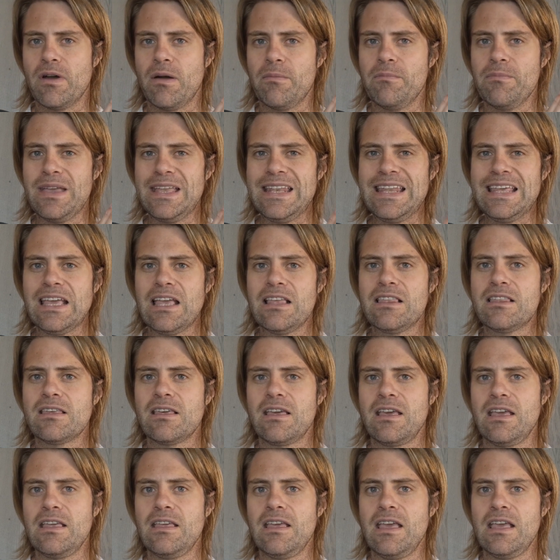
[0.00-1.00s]
meaning
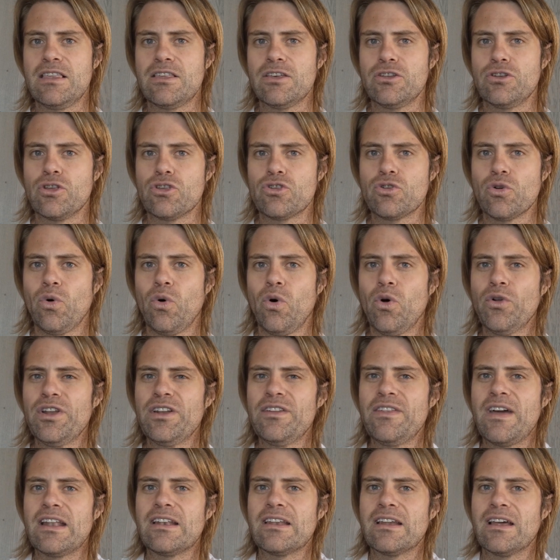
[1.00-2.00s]
it's a disorder
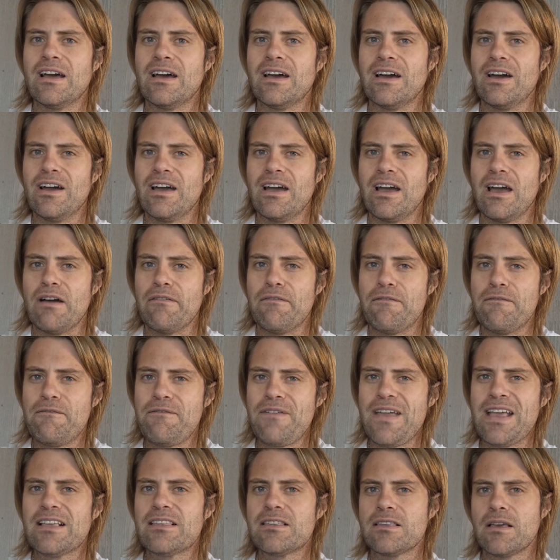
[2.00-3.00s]
that
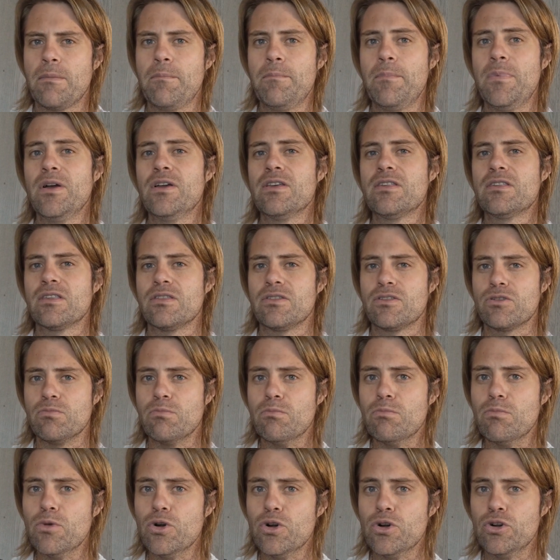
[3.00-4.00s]
affects a person's
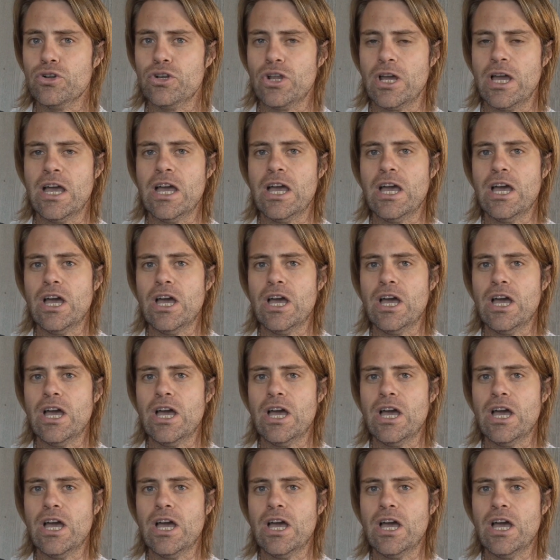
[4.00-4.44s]
mood,